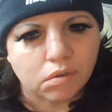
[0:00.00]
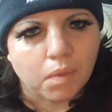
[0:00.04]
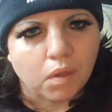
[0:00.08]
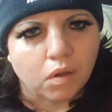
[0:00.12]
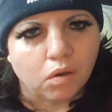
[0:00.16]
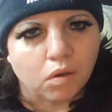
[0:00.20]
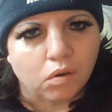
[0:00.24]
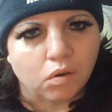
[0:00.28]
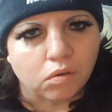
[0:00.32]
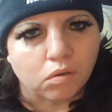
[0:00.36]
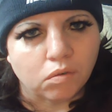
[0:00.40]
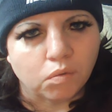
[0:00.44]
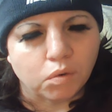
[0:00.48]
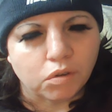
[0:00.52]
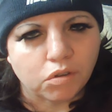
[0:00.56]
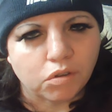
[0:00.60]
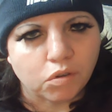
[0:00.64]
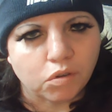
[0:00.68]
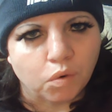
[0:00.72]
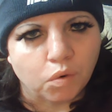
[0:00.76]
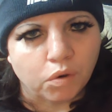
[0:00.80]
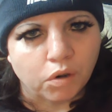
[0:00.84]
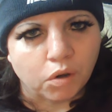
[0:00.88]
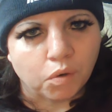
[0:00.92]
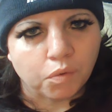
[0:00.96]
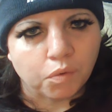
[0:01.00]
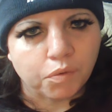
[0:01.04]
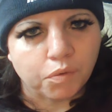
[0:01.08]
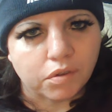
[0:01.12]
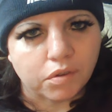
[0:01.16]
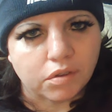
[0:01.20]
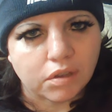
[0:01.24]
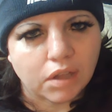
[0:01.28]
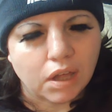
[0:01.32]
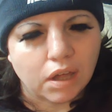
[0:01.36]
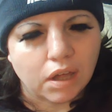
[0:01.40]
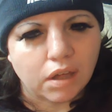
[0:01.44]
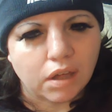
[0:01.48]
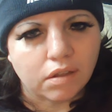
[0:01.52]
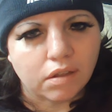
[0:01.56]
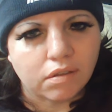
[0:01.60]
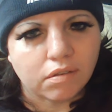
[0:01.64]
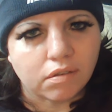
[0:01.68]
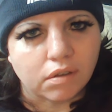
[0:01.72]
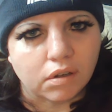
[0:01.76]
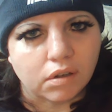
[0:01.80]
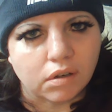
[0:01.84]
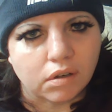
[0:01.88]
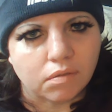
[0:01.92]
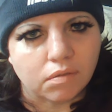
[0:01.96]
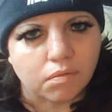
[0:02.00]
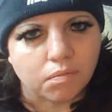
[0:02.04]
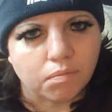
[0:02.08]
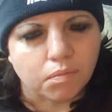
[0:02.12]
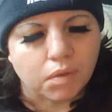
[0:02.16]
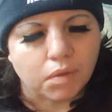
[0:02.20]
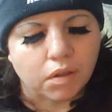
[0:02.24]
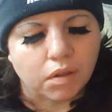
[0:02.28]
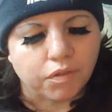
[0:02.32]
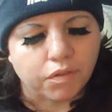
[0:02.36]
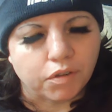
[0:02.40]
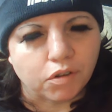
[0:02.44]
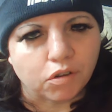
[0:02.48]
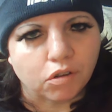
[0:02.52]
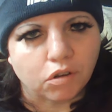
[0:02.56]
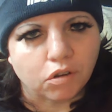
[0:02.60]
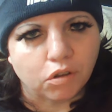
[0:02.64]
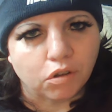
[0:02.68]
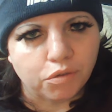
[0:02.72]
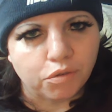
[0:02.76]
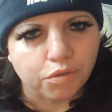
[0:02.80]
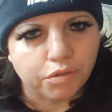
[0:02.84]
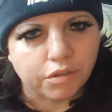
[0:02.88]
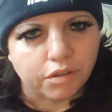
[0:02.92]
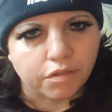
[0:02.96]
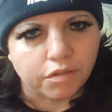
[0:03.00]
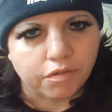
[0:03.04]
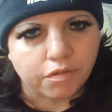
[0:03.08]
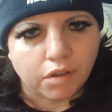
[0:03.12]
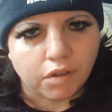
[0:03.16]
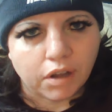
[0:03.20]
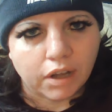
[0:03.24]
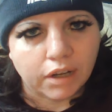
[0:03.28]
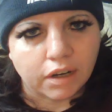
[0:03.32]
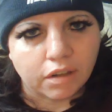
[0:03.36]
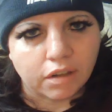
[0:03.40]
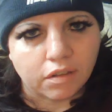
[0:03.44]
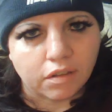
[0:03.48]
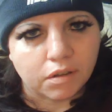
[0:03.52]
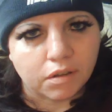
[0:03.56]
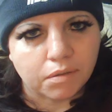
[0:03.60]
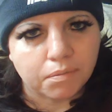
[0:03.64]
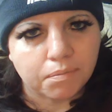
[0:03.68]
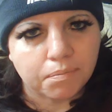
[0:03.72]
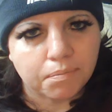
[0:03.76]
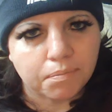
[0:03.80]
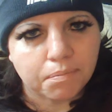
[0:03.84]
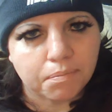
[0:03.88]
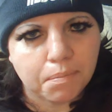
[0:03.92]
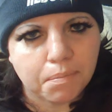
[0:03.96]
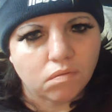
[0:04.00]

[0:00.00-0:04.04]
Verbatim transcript: on what's going on with this case and if they're close to finding them